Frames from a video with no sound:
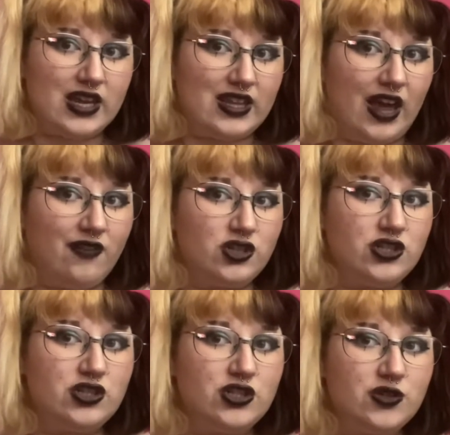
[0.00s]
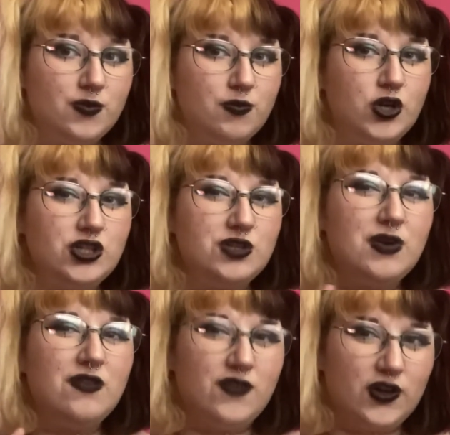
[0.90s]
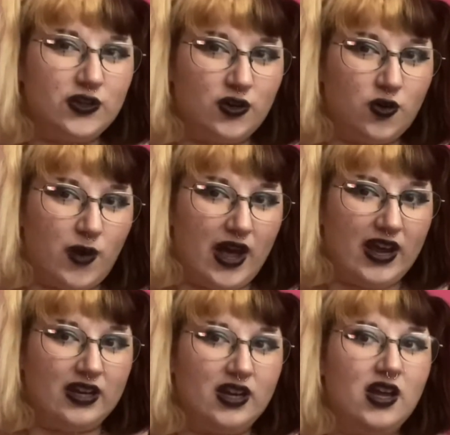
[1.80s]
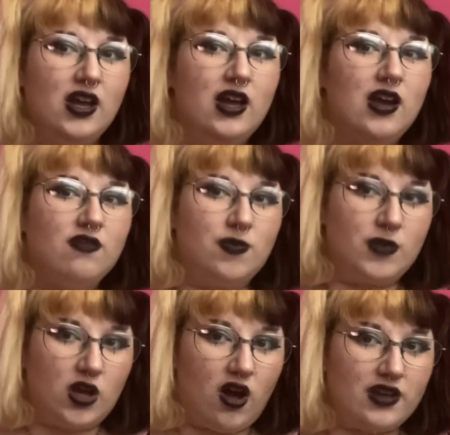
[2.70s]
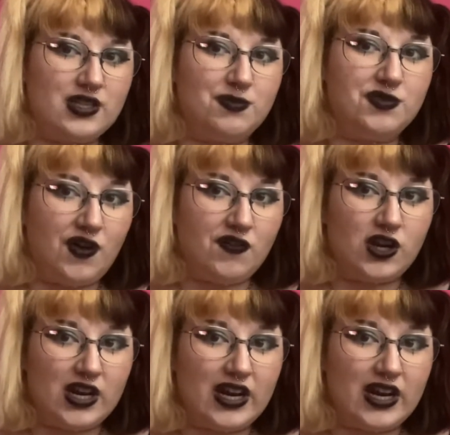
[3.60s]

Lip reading: and that just pushed me further away from the concept of ever getting